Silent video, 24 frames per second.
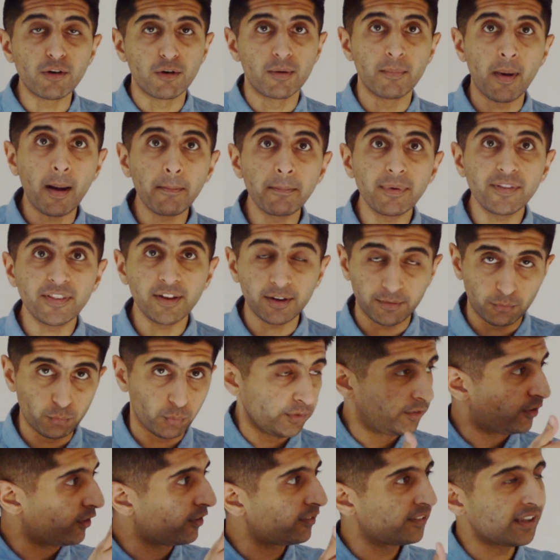Remember that
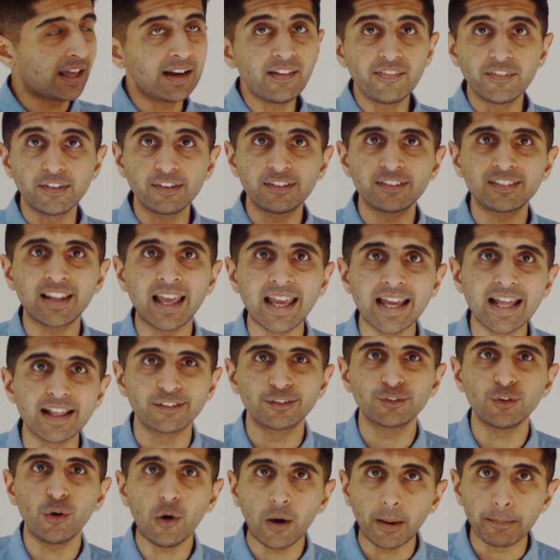we just said it, the state is
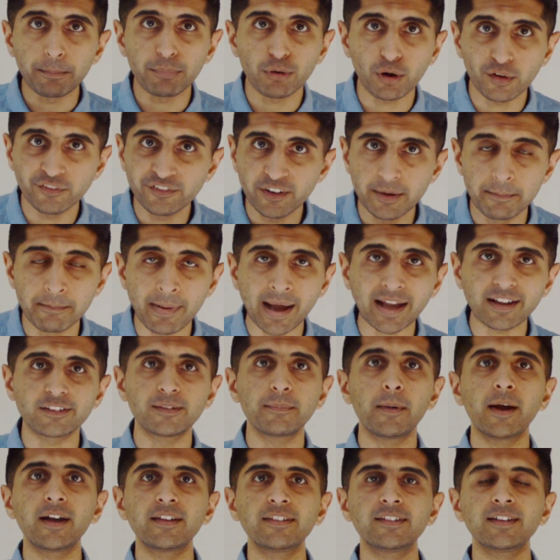not a profit
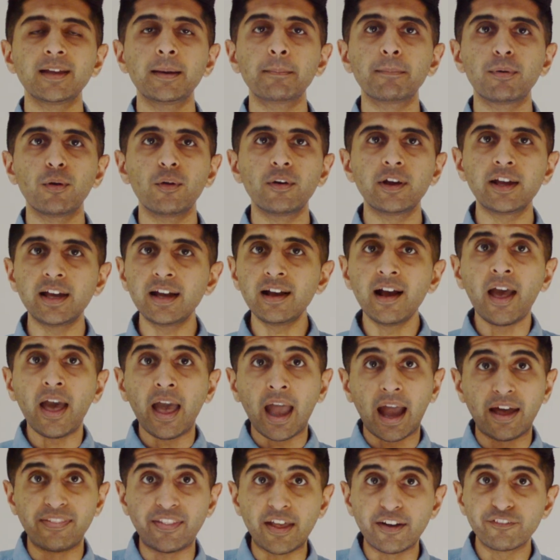maximizing employer
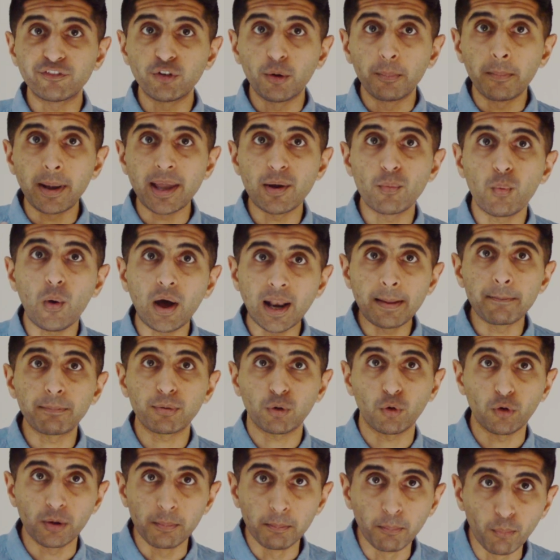and therefore may well
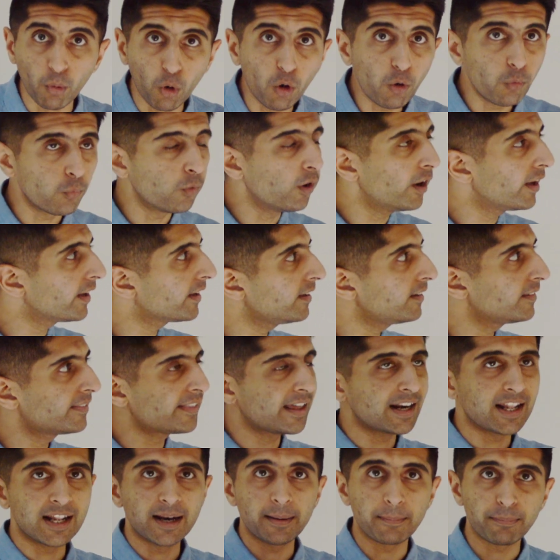employ more workers
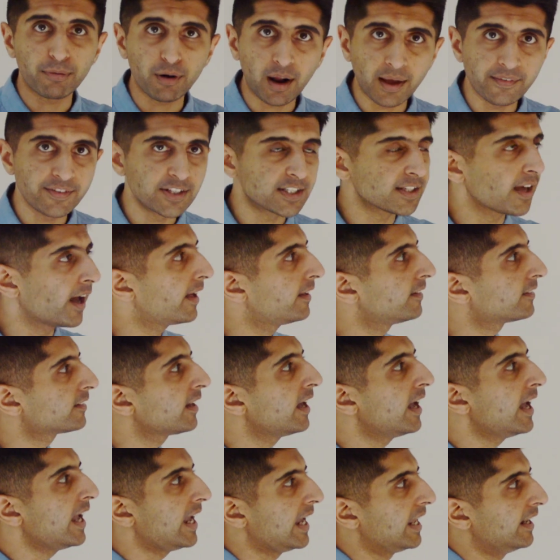than in a privatized
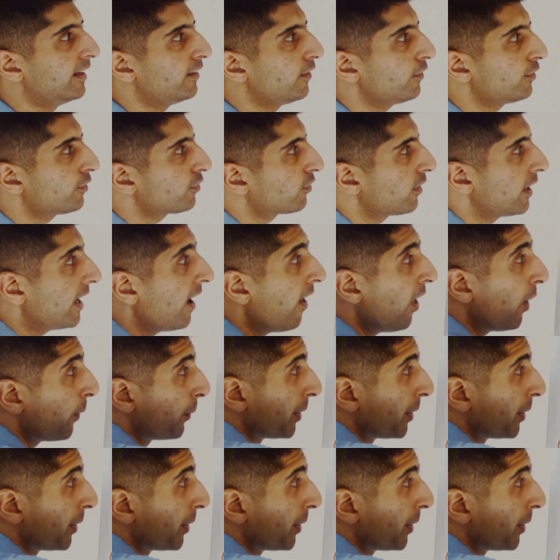industry.